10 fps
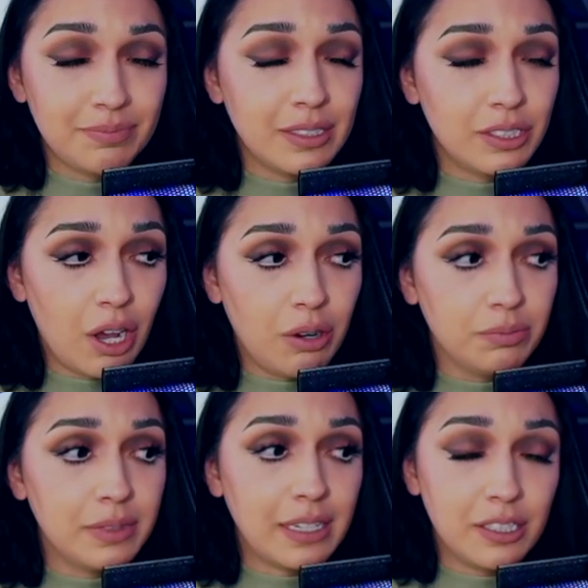So
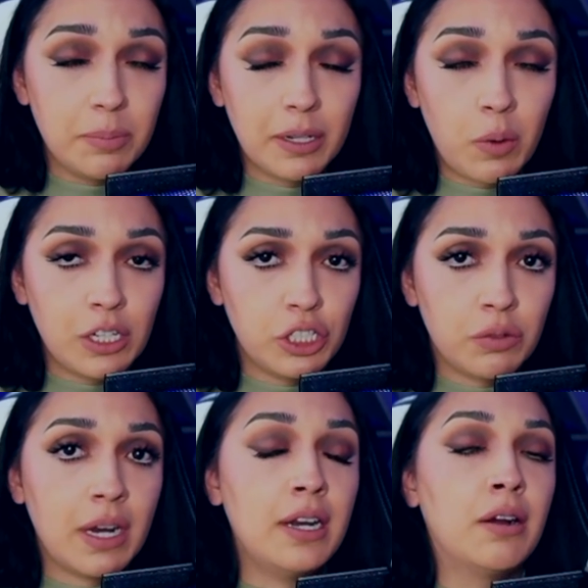that's the big
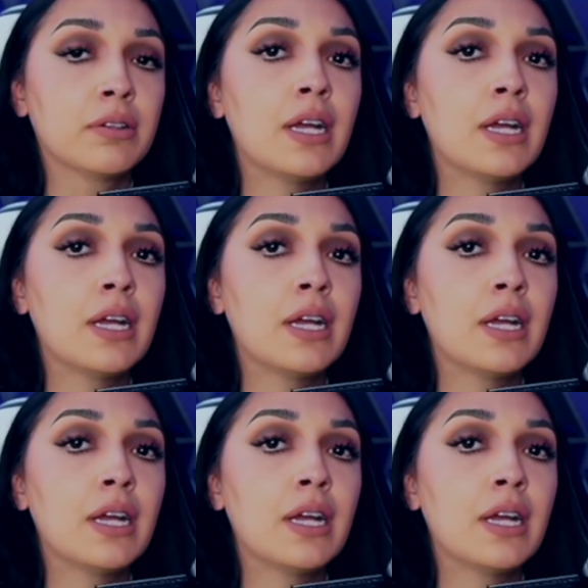question right now.